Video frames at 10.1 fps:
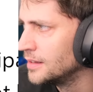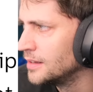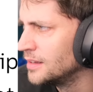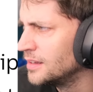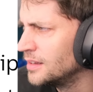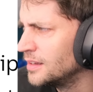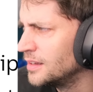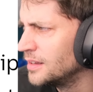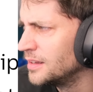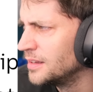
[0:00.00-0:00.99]

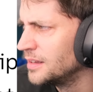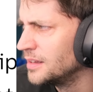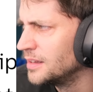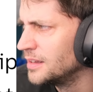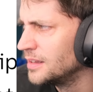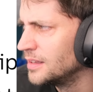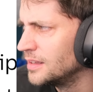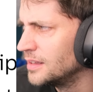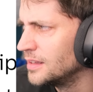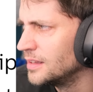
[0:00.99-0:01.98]

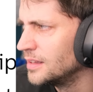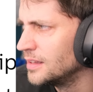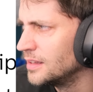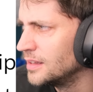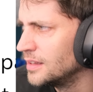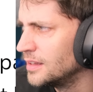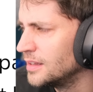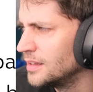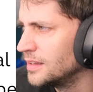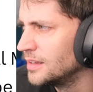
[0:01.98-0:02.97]

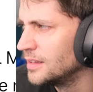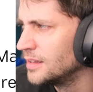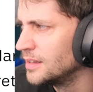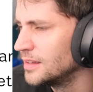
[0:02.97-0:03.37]
Nothing is said.